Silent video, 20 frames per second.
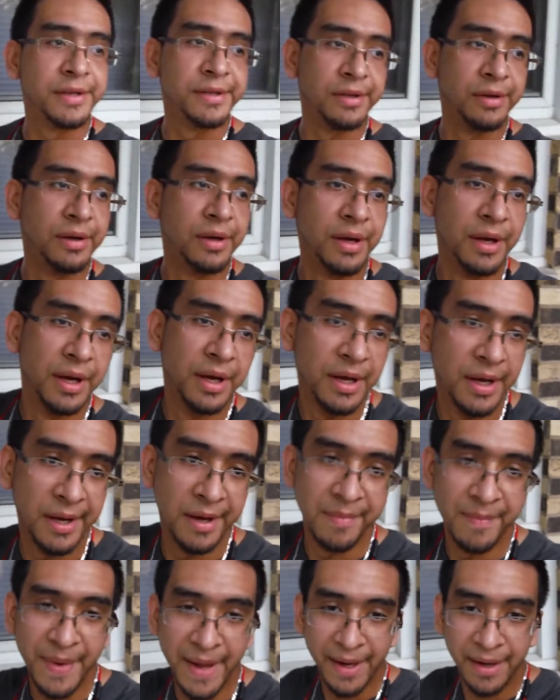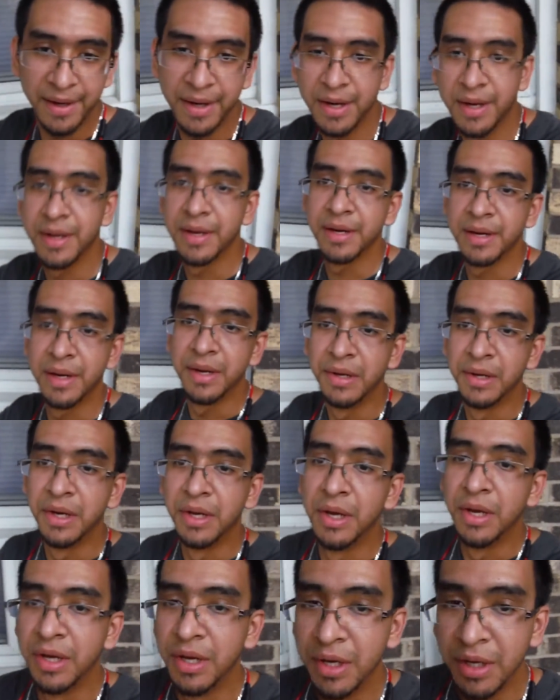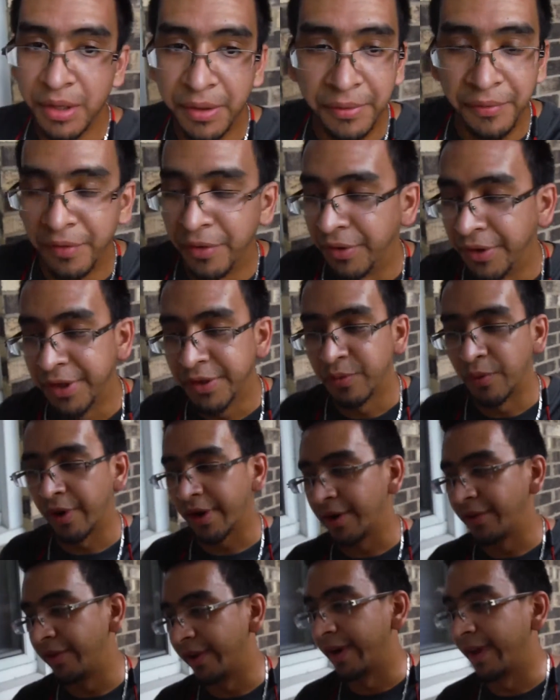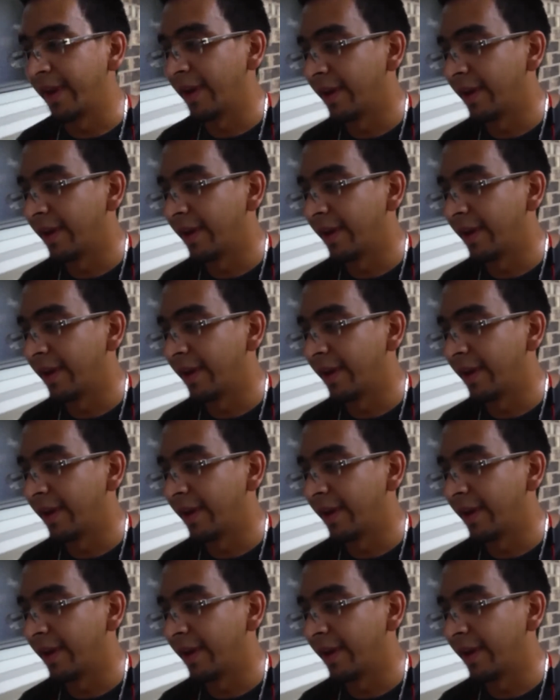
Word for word: So I'm back from this workout that I